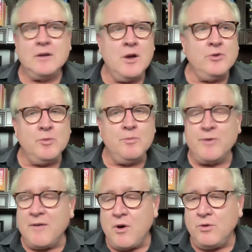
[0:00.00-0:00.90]
Go to
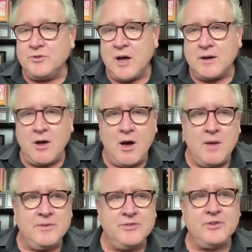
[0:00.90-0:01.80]

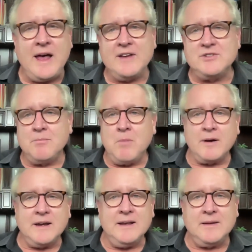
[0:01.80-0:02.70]

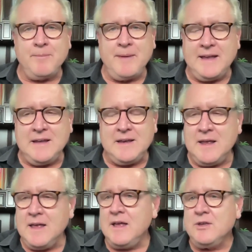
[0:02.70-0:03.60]
brevo.com/marketing companion.